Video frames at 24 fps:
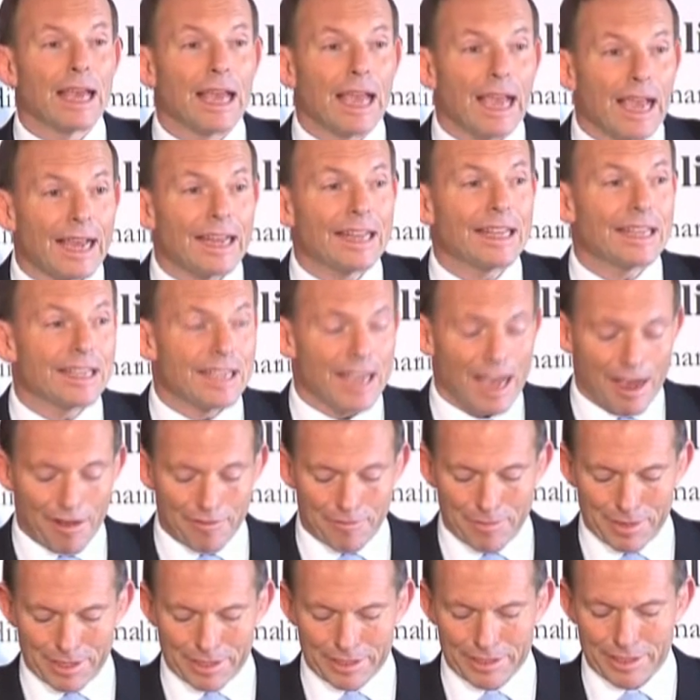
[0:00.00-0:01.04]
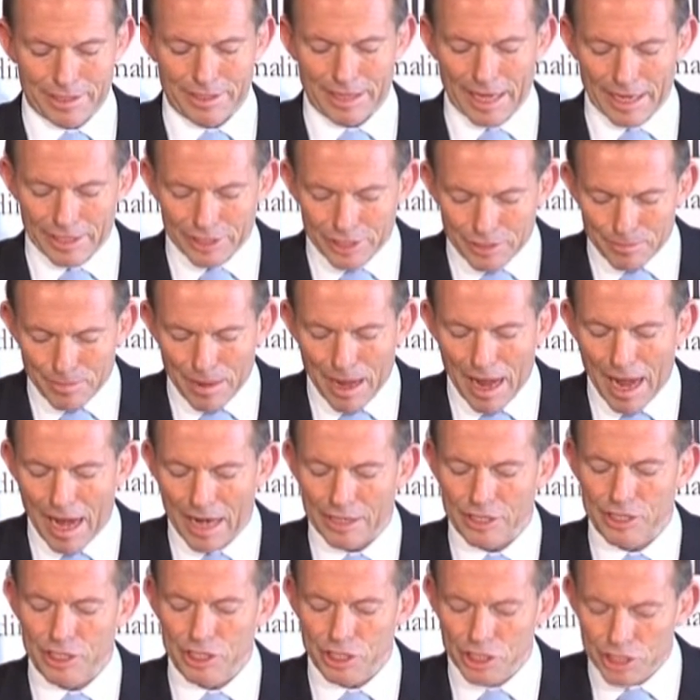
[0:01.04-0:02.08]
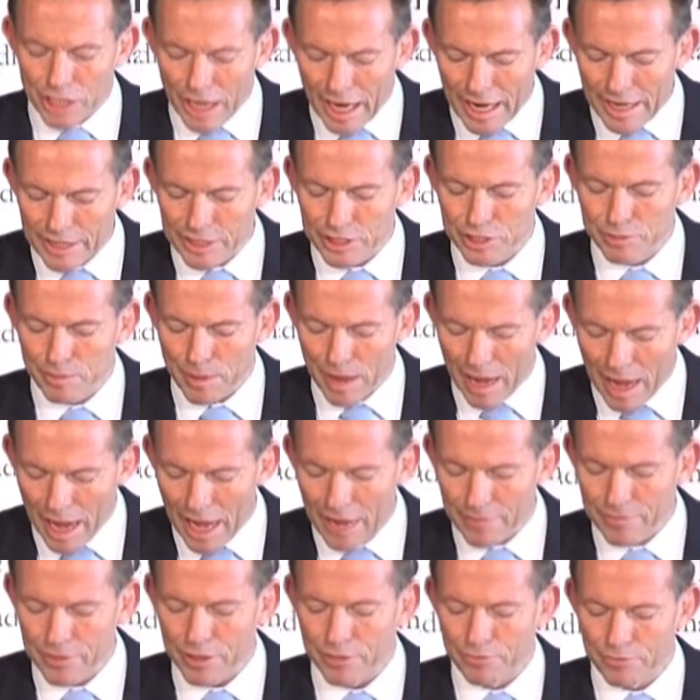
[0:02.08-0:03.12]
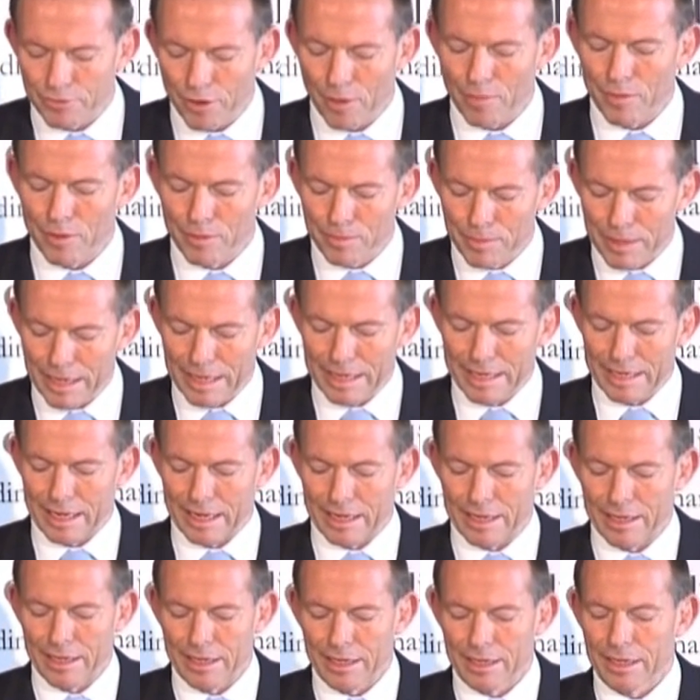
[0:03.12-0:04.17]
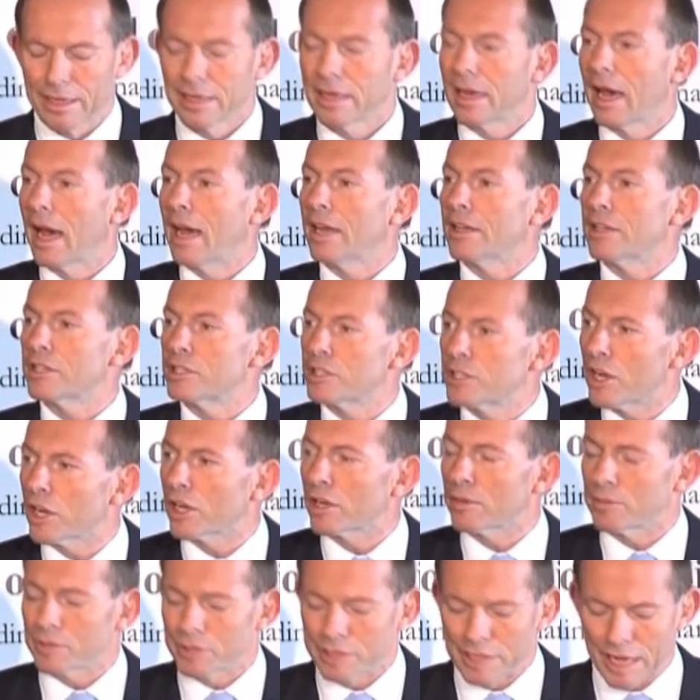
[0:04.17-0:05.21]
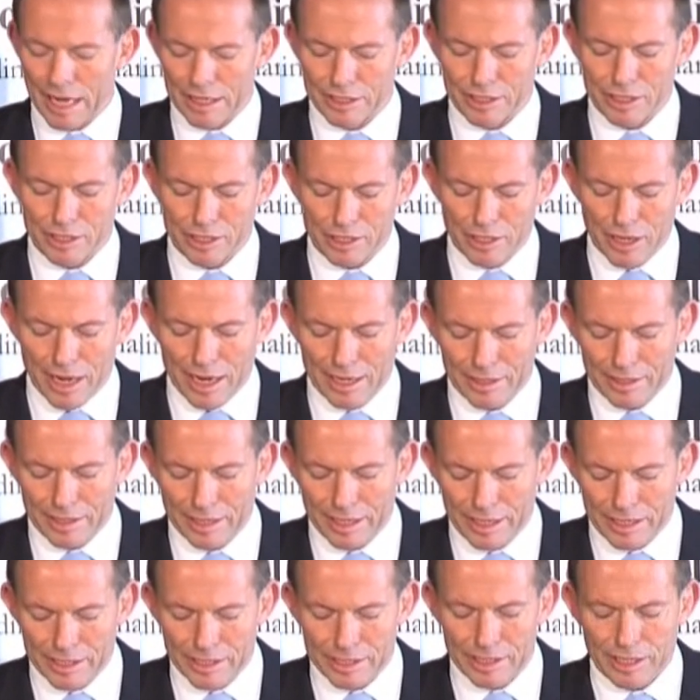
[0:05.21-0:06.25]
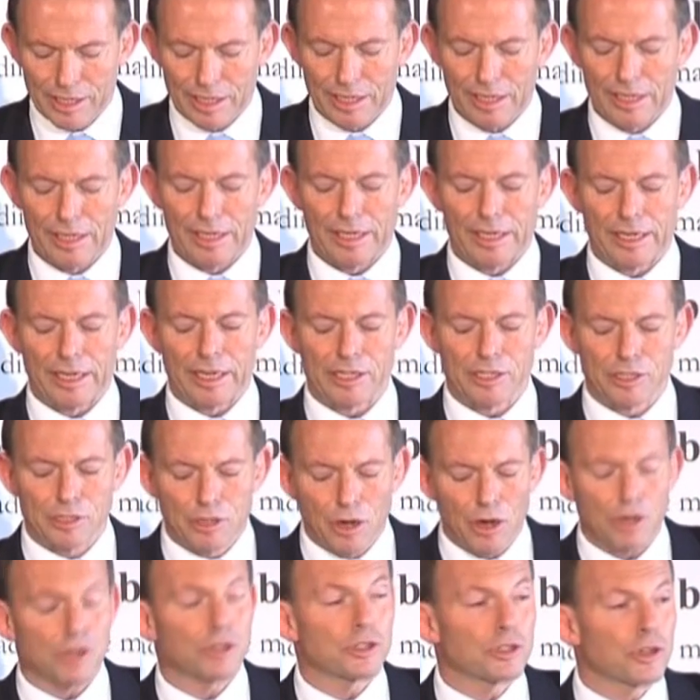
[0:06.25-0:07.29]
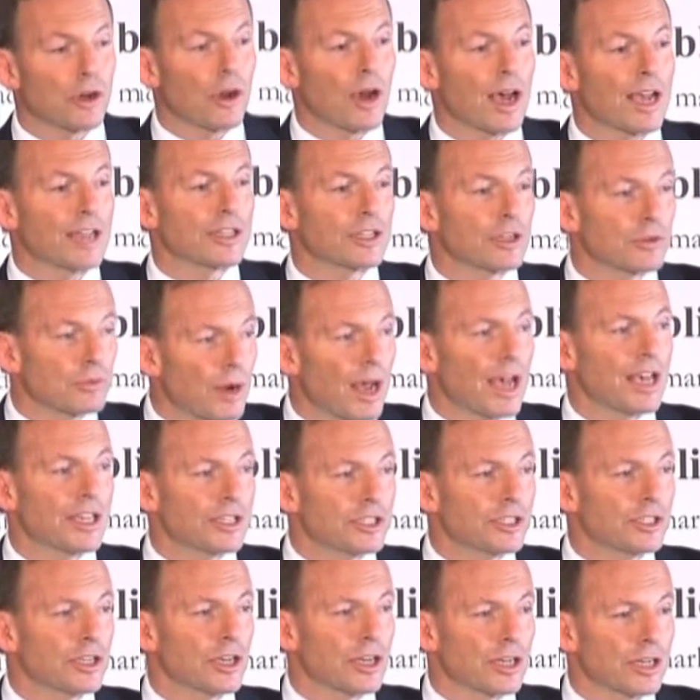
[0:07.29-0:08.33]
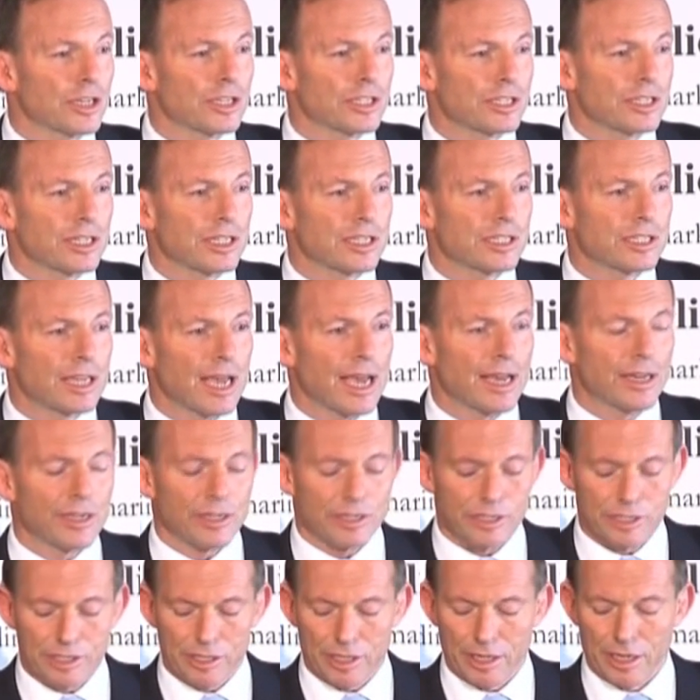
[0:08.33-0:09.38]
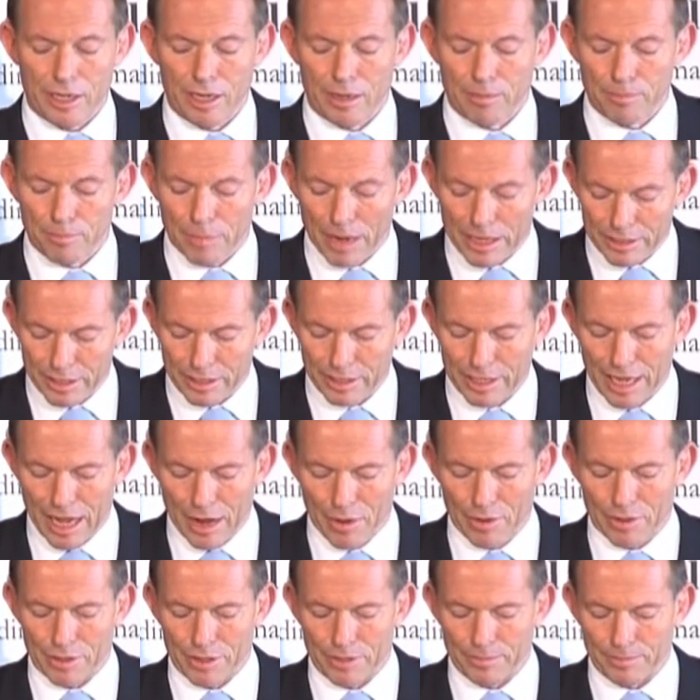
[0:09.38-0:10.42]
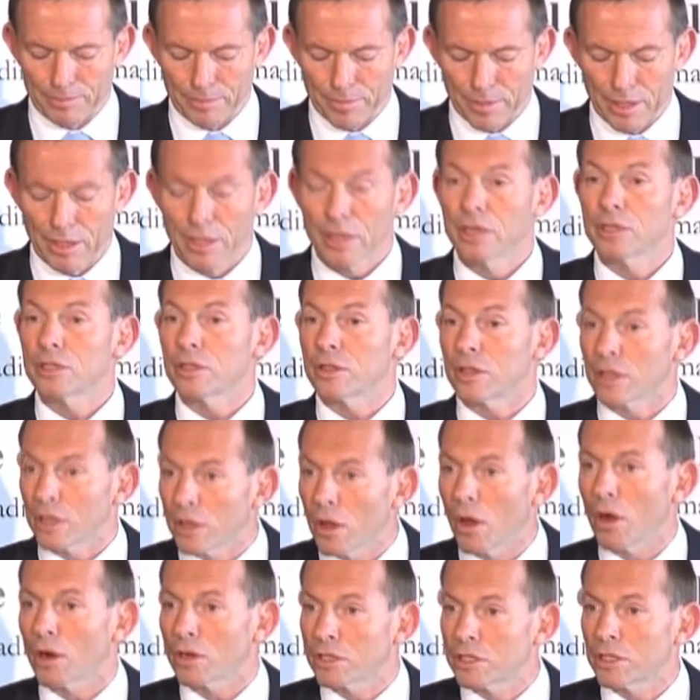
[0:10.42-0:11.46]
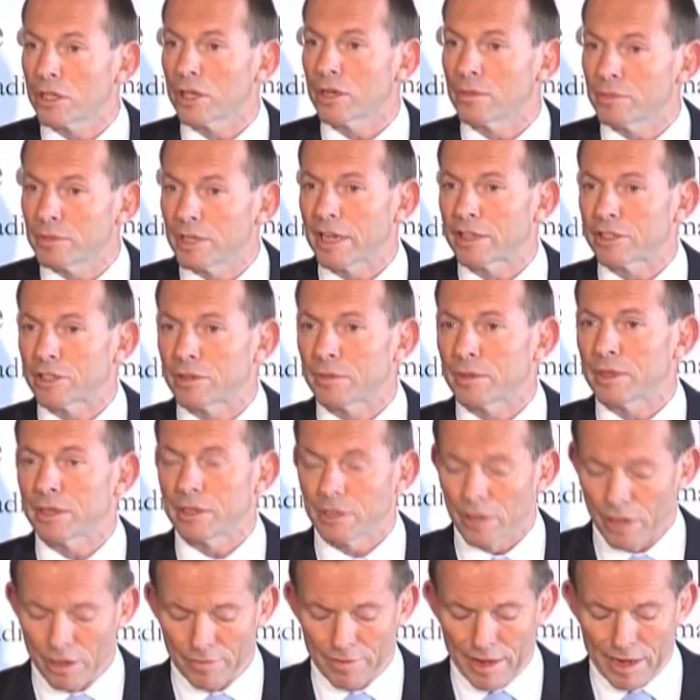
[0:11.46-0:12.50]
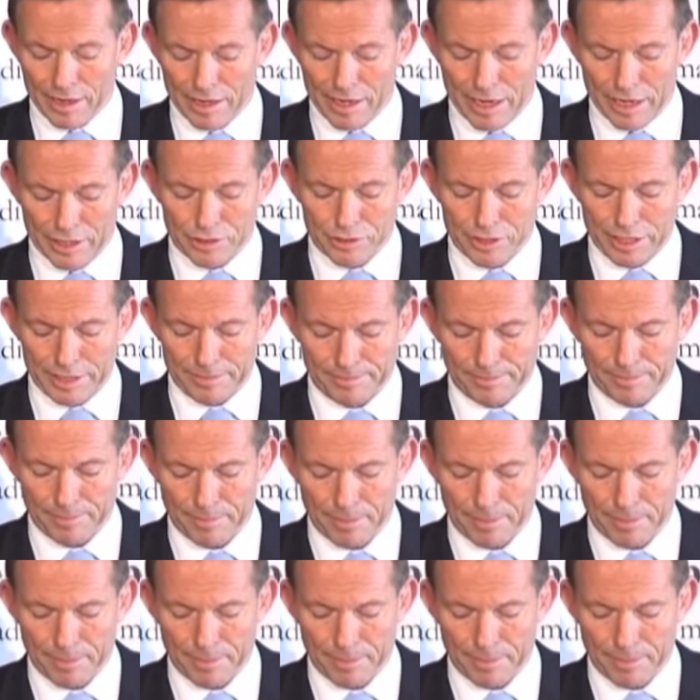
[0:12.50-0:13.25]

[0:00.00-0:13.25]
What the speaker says: Any government that demands changed behaviour from the media under circumstances like these is not trying to raise journalistic standards but to lower them, to the long-term detriment of our country.